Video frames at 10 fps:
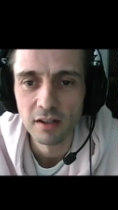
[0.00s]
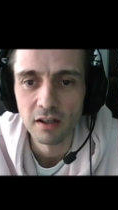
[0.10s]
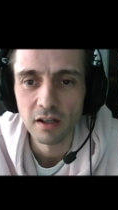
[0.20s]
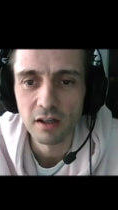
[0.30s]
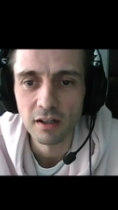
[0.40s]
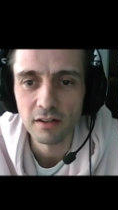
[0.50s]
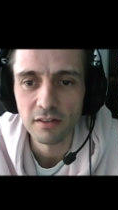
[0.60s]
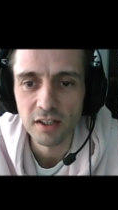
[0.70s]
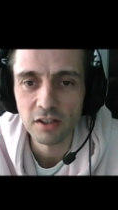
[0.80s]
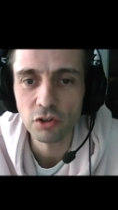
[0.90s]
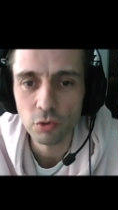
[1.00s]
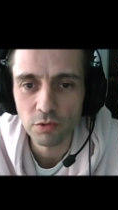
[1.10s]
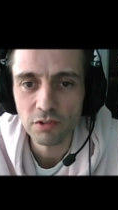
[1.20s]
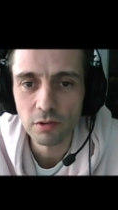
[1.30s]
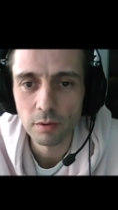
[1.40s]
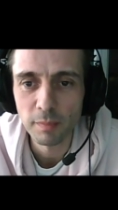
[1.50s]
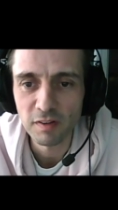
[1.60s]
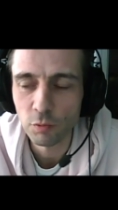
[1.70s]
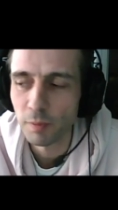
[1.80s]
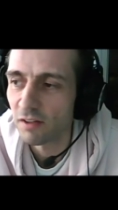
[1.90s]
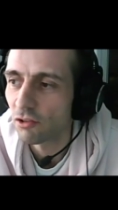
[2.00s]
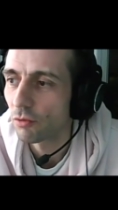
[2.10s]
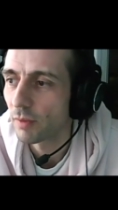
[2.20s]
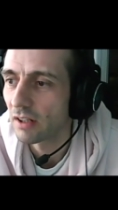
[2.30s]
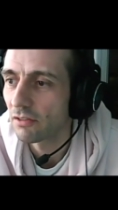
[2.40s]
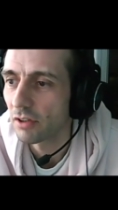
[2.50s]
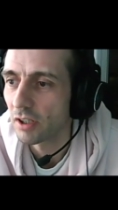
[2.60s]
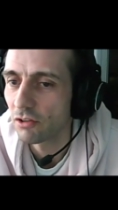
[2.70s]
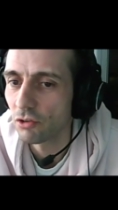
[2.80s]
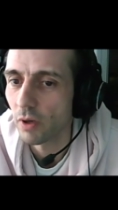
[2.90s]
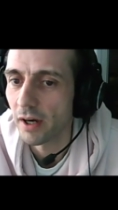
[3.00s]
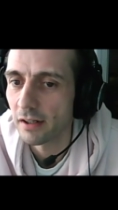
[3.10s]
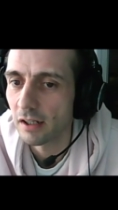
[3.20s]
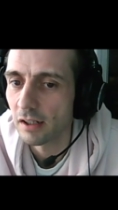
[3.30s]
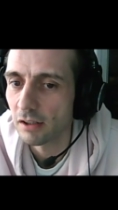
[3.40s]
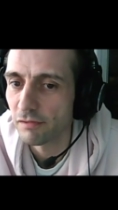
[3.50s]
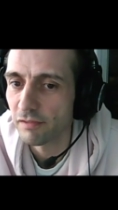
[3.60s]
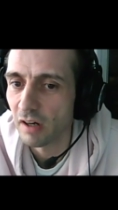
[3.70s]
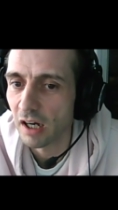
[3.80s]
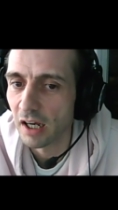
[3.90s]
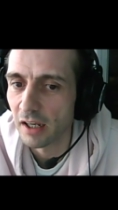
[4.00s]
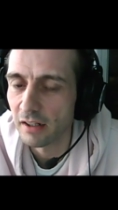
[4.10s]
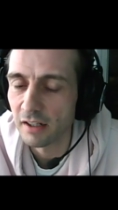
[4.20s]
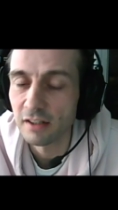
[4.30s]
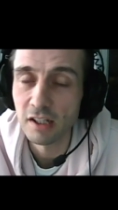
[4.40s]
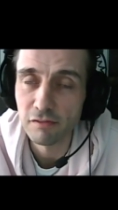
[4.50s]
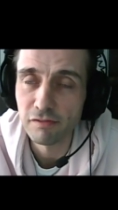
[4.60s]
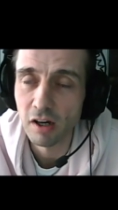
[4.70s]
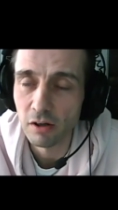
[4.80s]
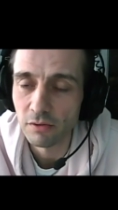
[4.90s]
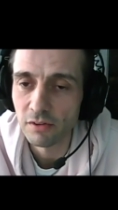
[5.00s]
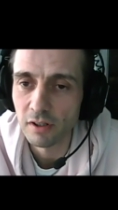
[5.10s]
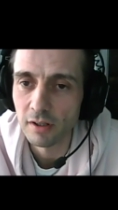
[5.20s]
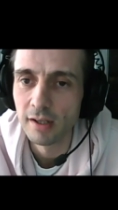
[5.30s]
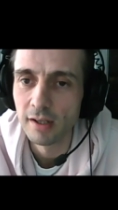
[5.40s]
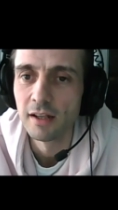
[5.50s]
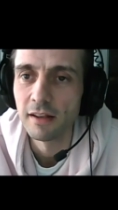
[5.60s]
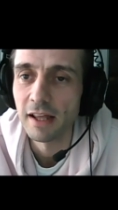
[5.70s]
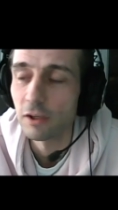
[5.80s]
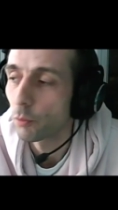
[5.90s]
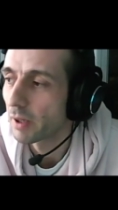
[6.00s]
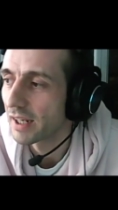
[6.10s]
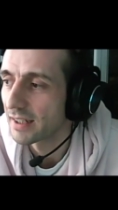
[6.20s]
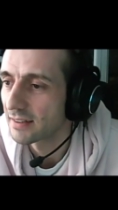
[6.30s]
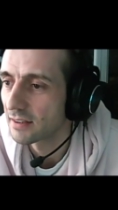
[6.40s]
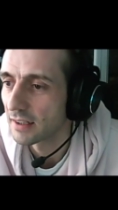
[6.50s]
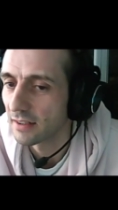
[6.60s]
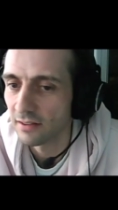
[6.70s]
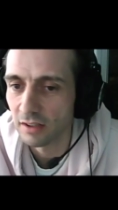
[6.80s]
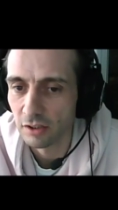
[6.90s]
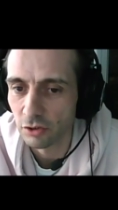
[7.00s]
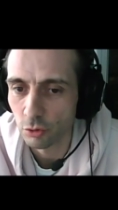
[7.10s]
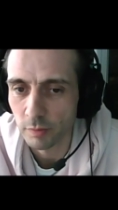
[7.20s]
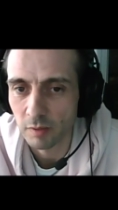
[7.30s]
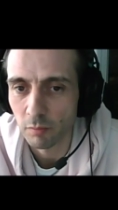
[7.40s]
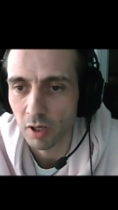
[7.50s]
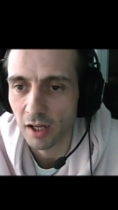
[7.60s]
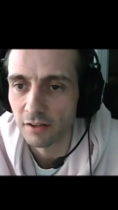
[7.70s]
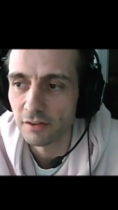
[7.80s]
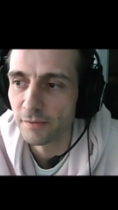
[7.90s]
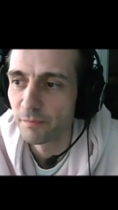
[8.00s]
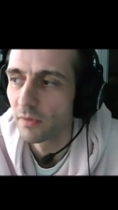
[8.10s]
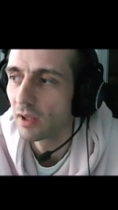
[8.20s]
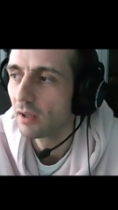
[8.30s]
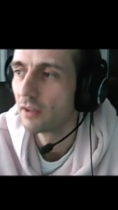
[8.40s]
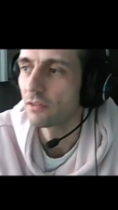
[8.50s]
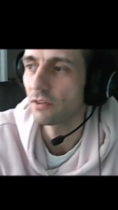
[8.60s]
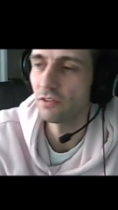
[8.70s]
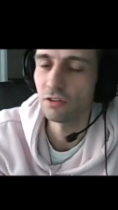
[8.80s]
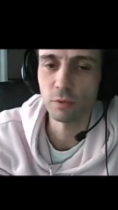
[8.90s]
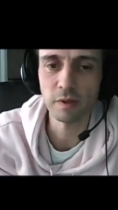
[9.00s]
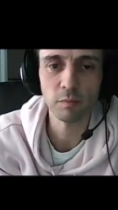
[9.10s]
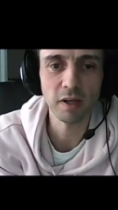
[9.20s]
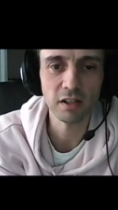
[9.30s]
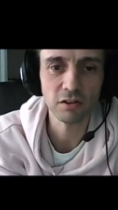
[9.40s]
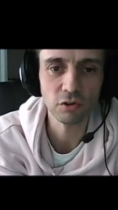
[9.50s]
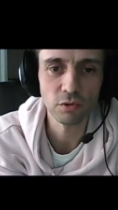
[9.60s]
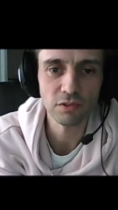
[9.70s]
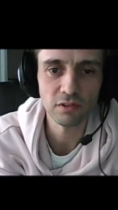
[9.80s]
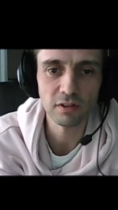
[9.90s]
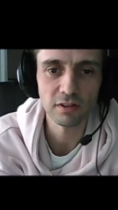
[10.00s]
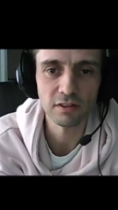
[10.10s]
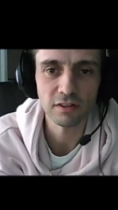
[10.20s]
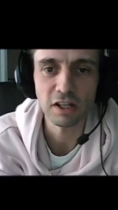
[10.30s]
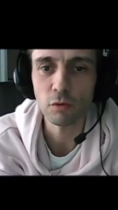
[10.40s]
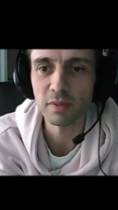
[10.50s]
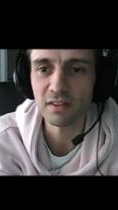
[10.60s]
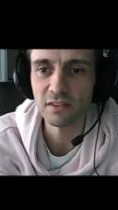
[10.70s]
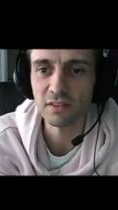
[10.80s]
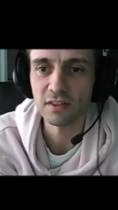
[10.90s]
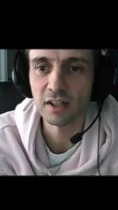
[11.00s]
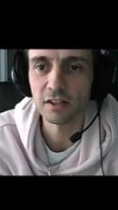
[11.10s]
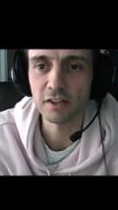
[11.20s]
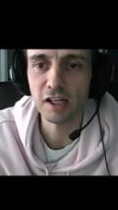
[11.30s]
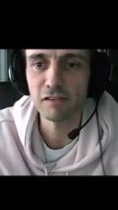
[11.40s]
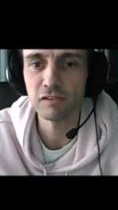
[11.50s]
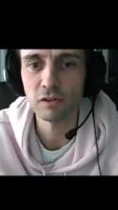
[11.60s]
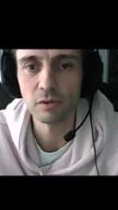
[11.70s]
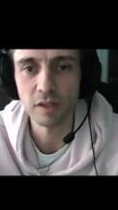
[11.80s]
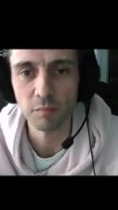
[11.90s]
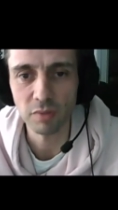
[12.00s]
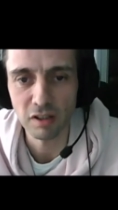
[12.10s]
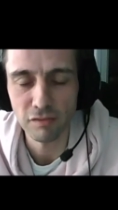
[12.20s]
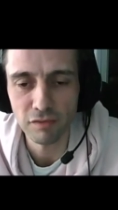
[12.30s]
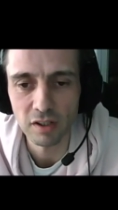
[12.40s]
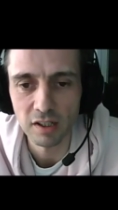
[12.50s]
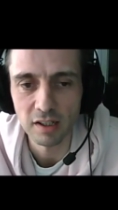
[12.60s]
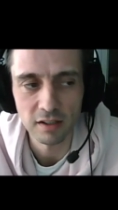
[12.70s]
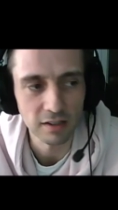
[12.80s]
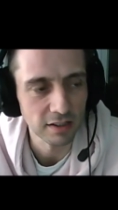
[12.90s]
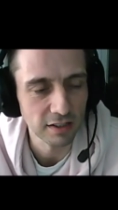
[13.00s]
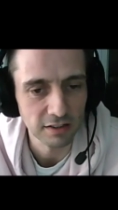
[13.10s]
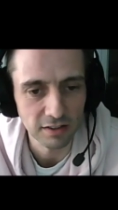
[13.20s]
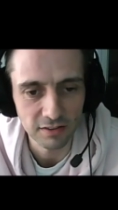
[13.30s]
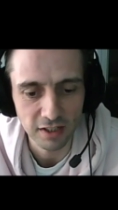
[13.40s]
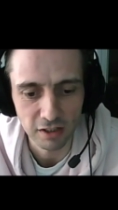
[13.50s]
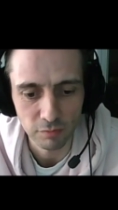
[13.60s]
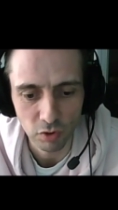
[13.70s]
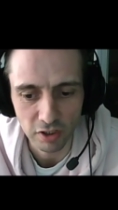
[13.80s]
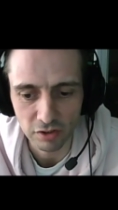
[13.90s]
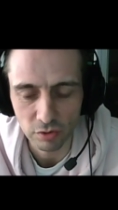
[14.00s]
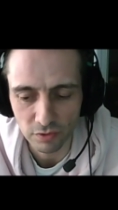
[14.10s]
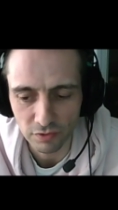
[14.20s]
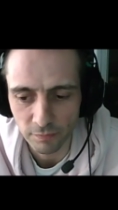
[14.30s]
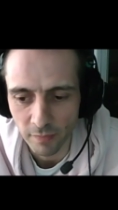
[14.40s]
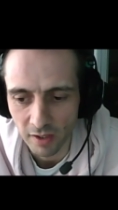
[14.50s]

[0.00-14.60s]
they used mass spectrometry to identify, and they found nanoplastics in human blood. So this is a very bad news. Nanoplastics are the Teflon and PFA and these kind of molecules.